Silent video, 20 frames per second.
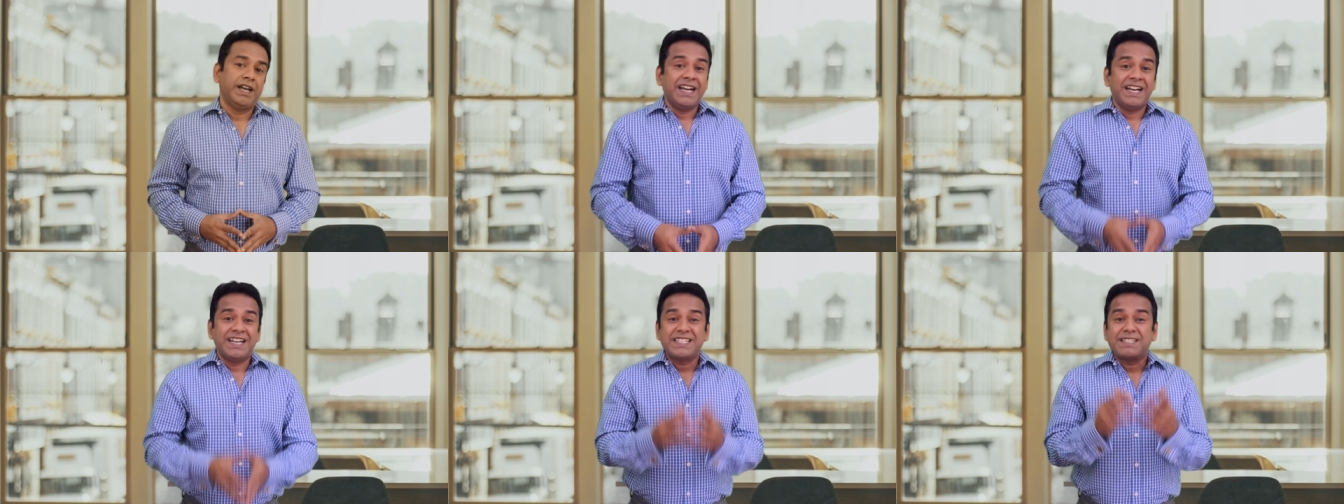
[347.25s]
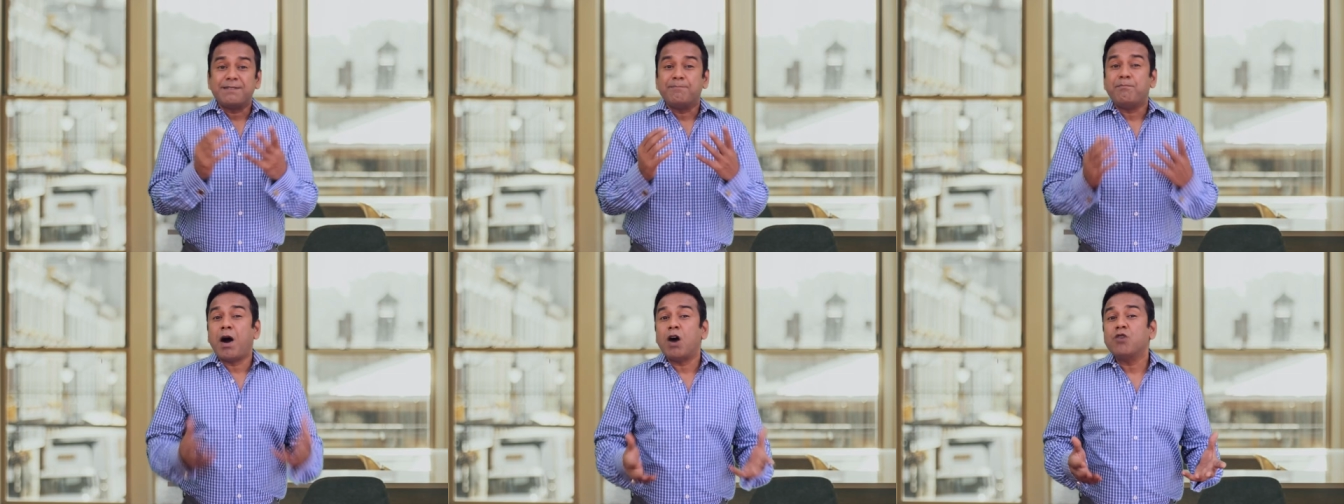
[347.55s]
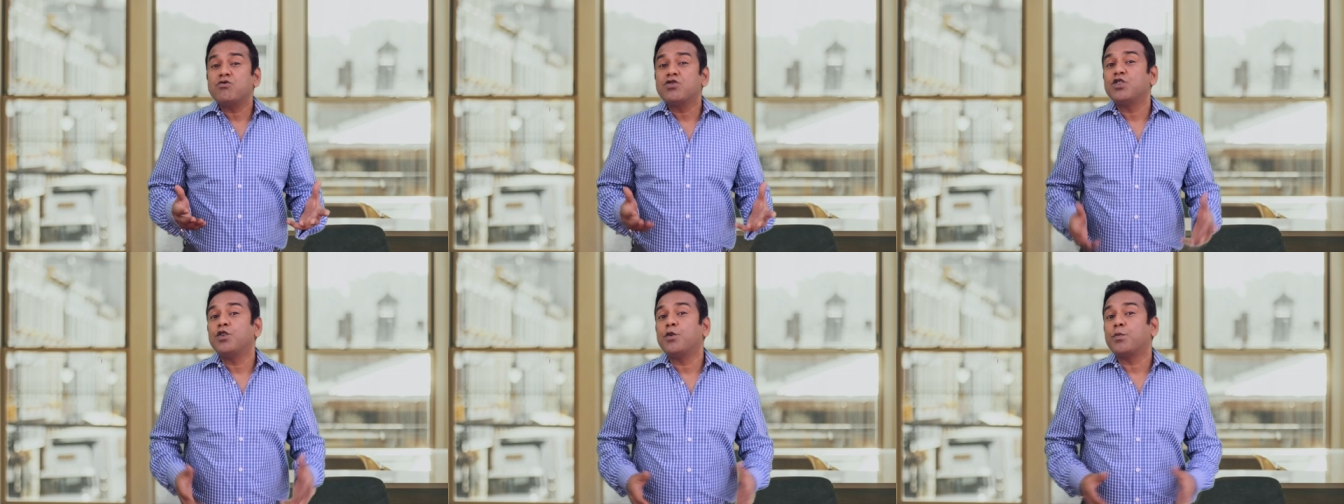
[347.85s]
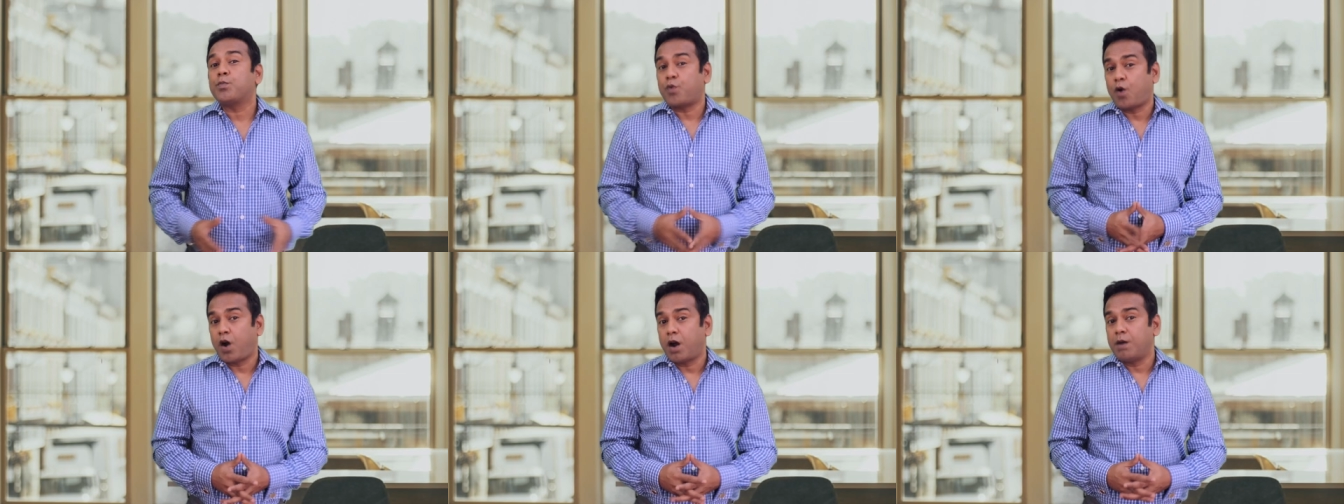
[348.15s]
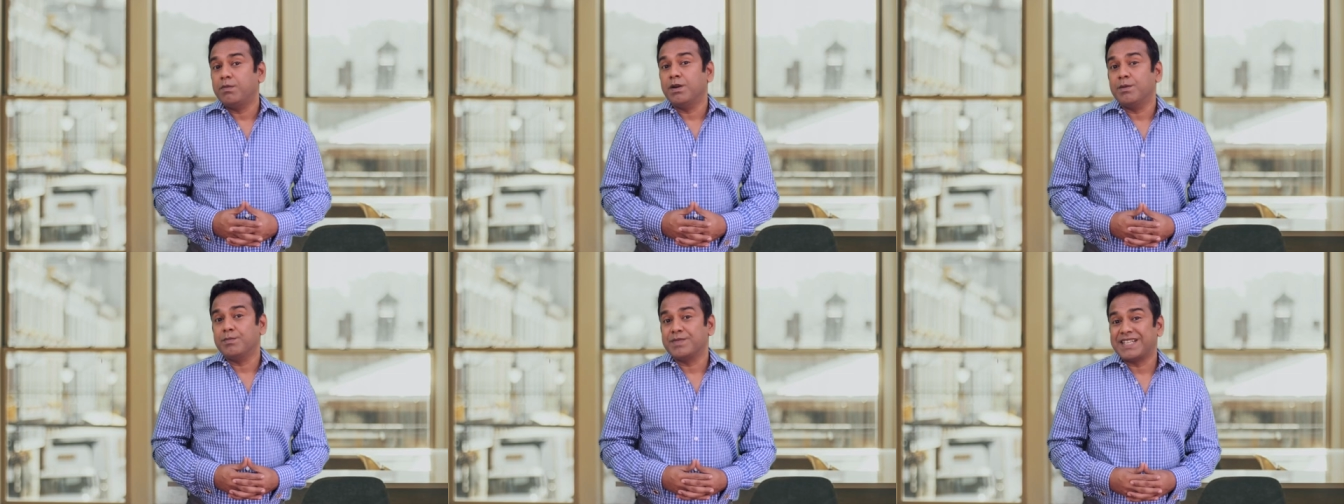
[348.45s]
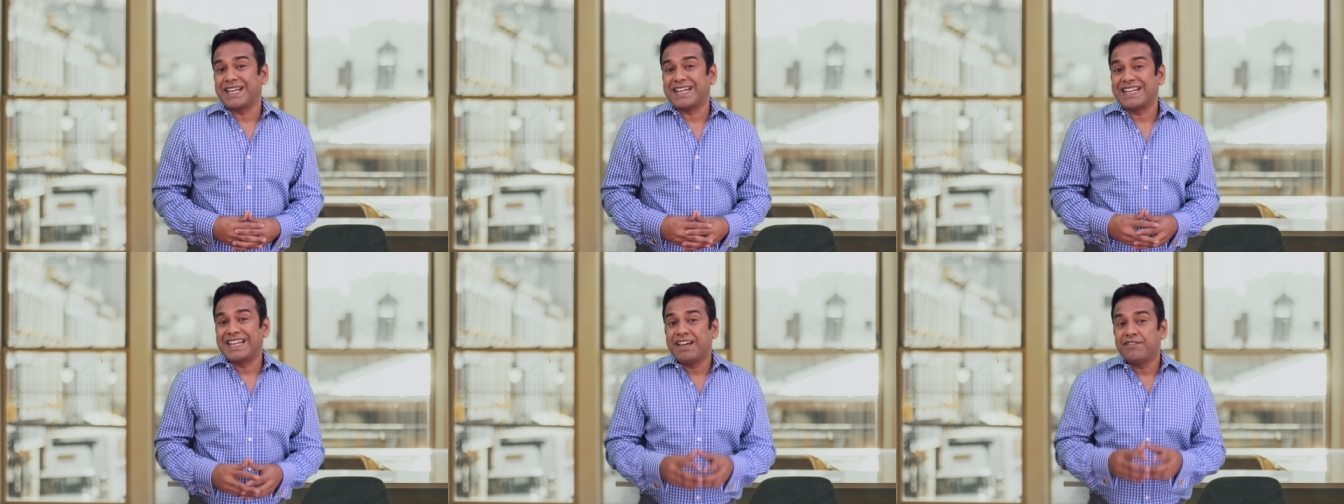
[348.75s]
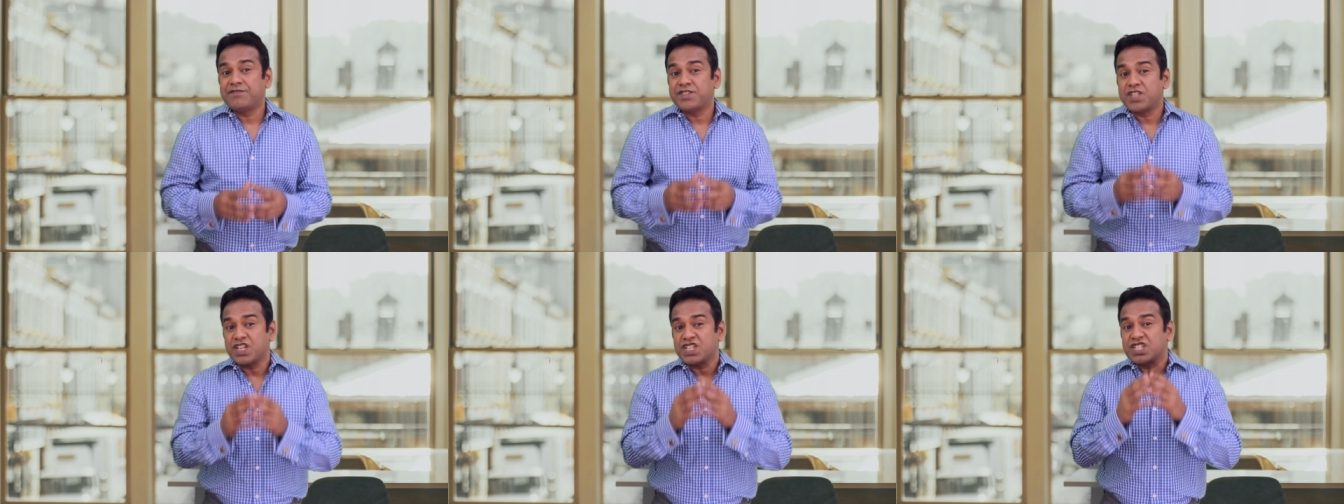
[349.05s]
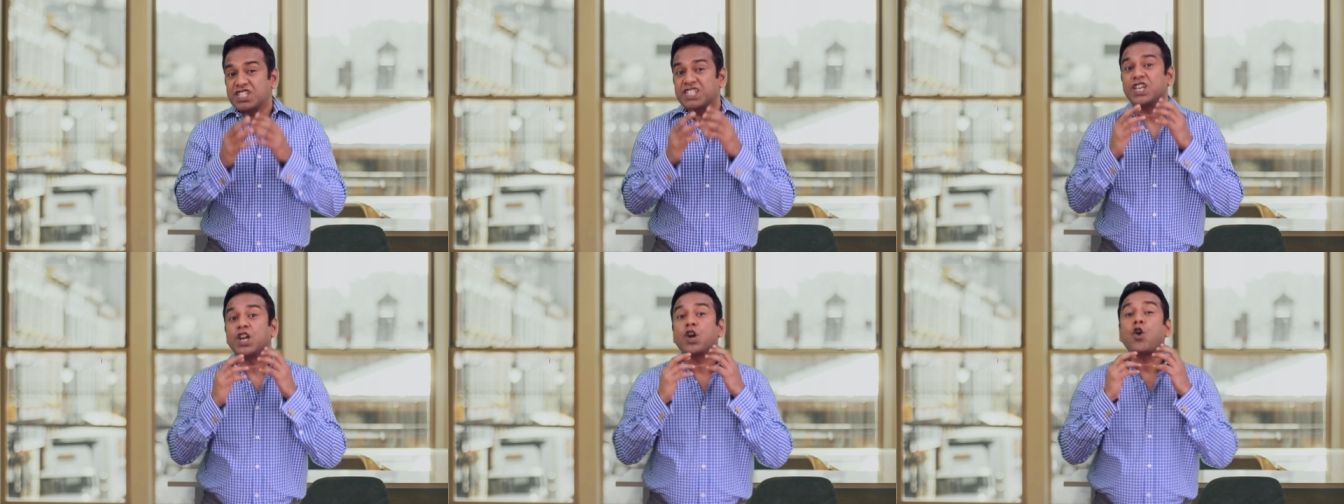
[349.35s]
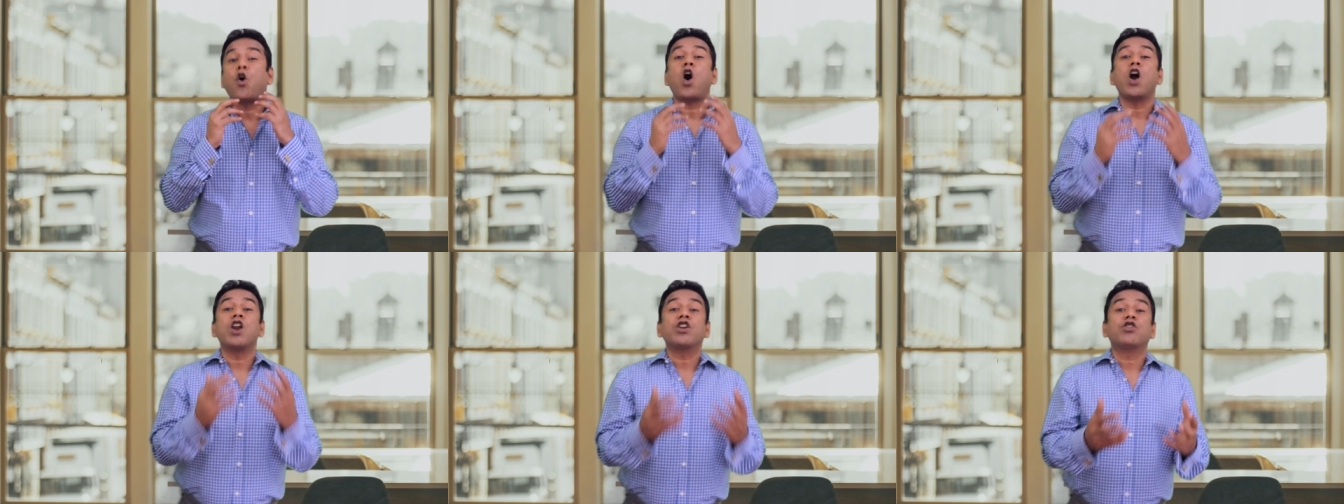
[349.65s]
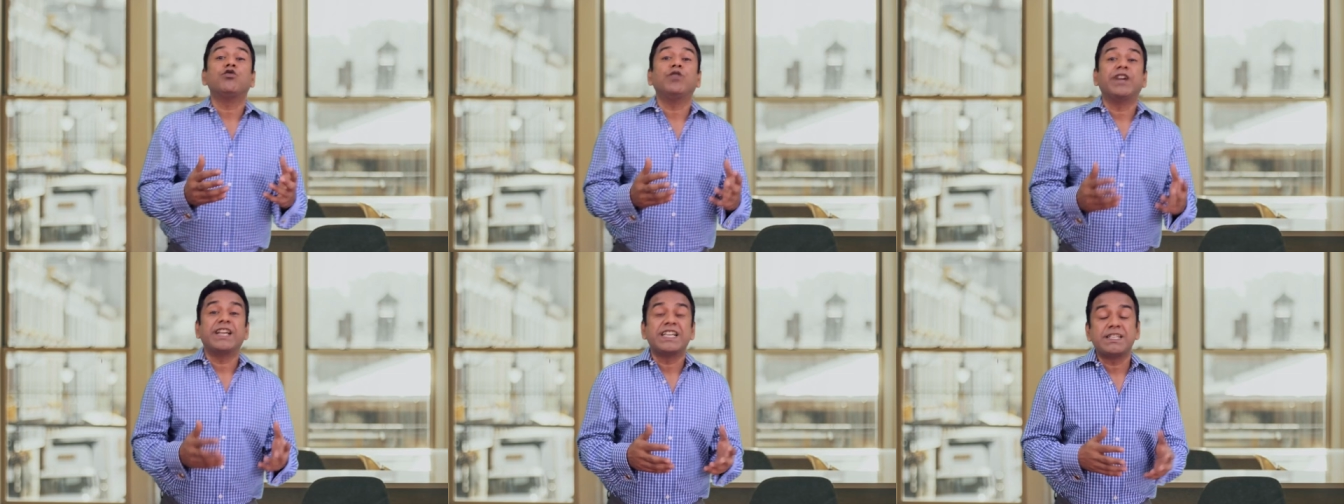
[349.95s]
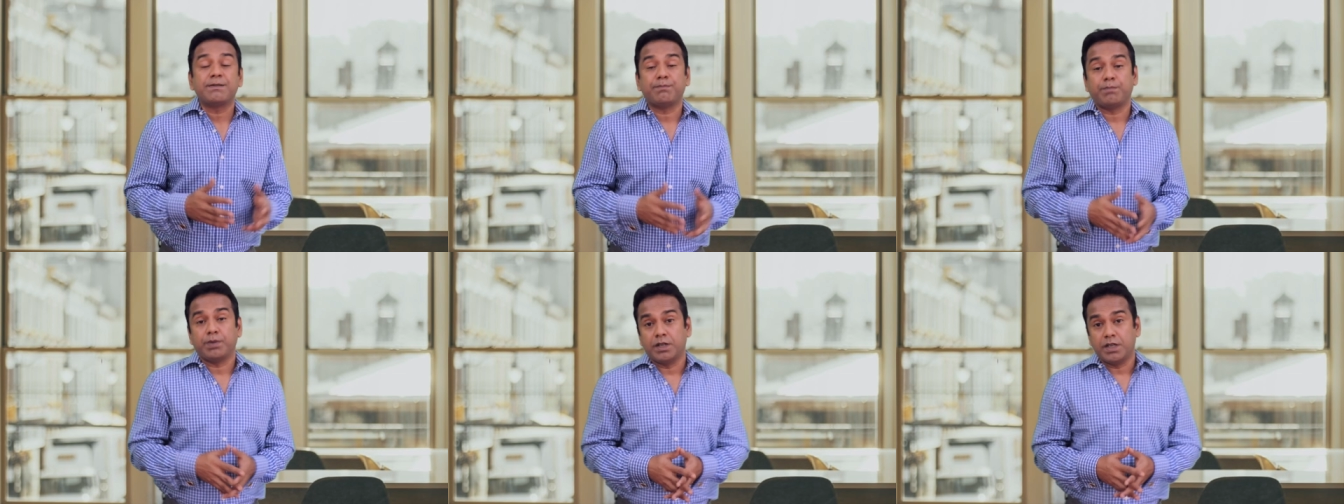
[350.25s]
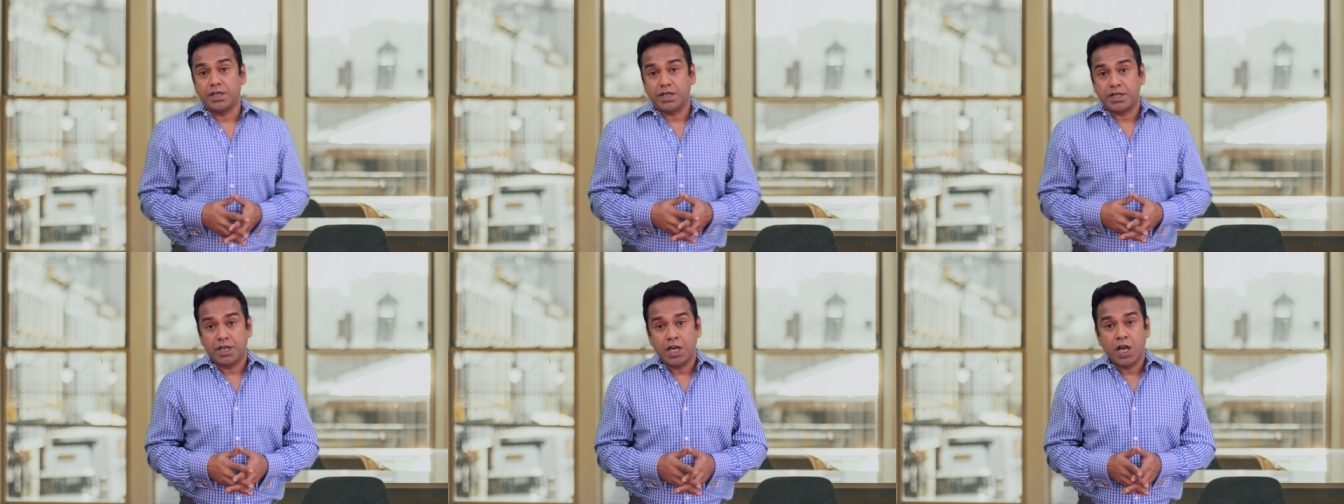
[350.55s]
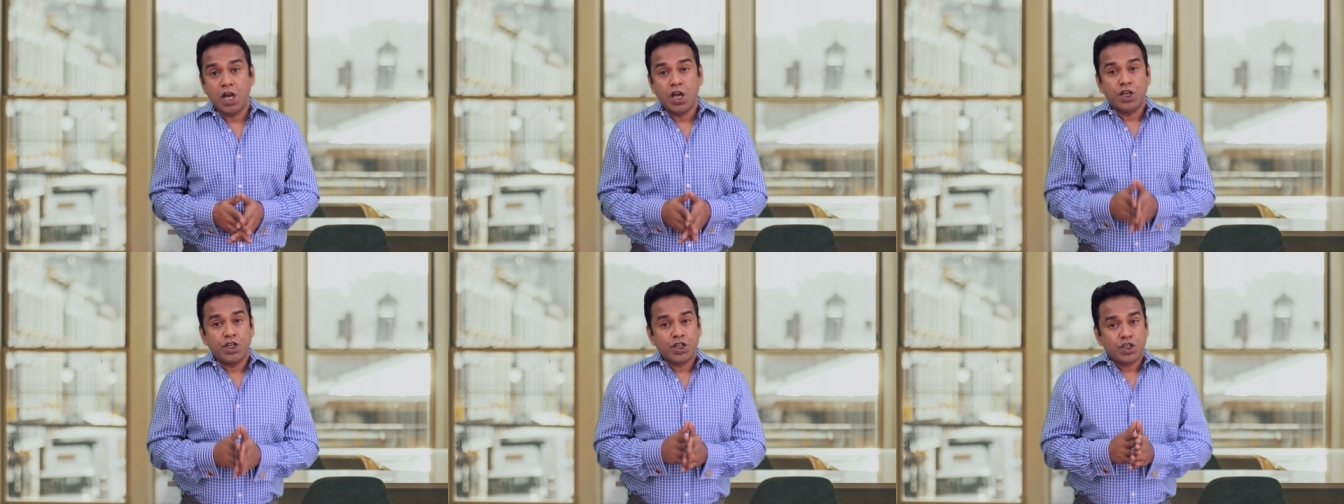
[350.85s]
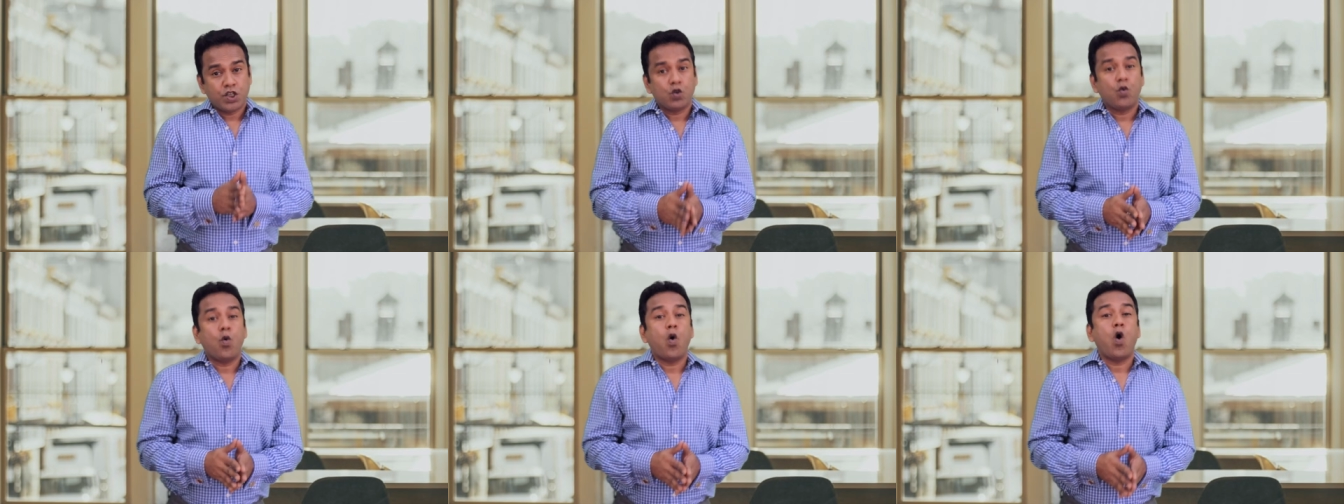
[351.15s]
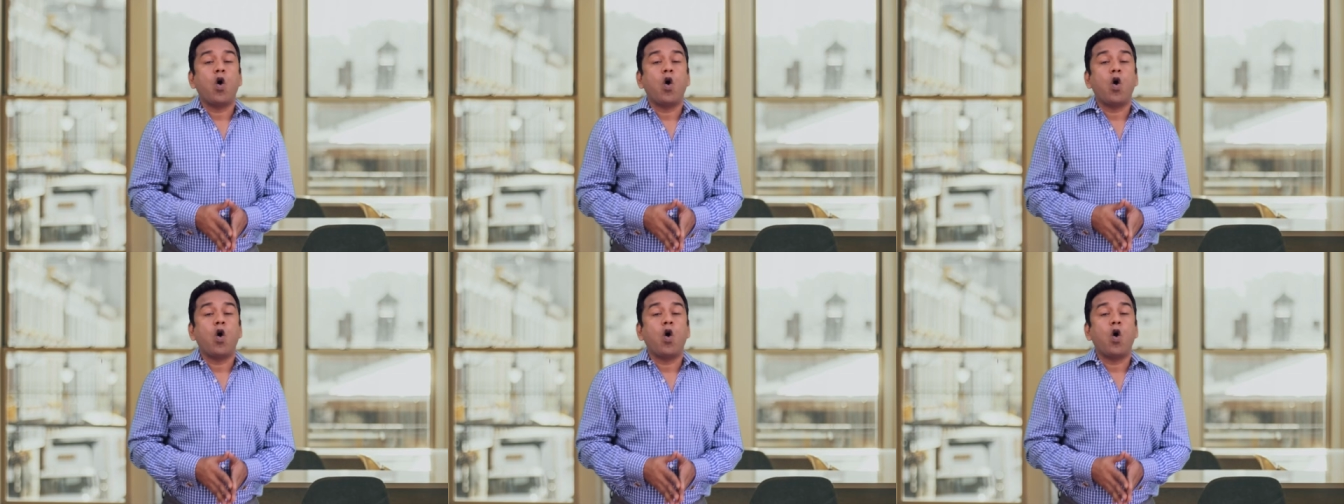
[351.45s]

It's the mountain of problems that gives us the conquering spirit to